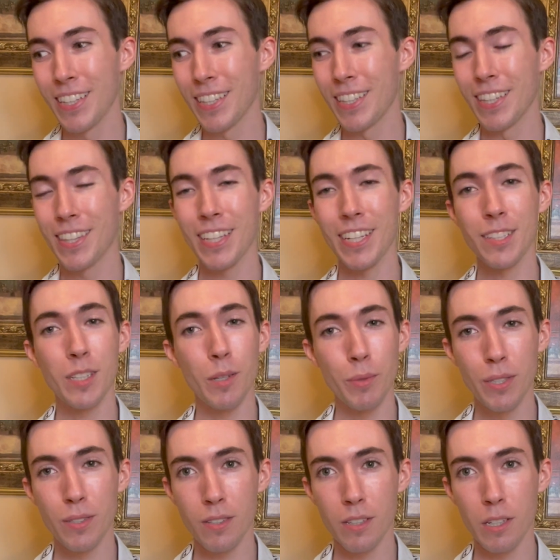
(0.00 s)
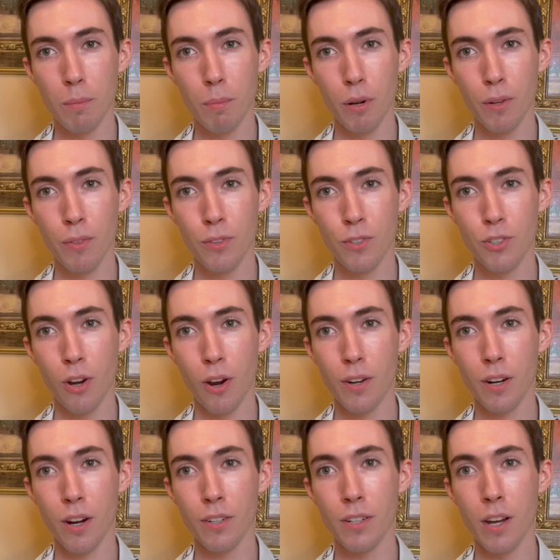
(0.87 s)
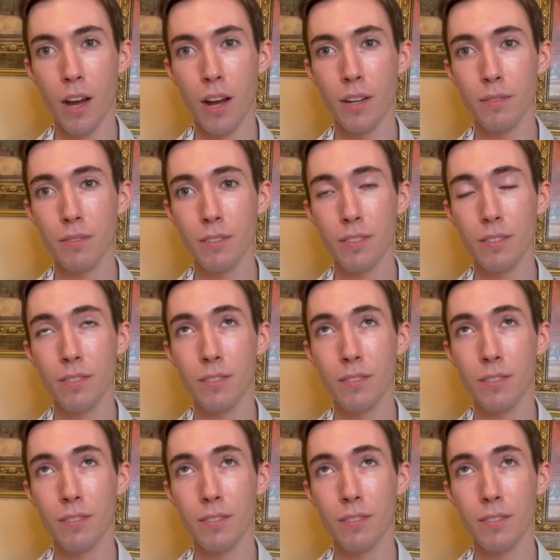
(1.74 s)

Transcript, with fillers: The things that we see in a birth chart are not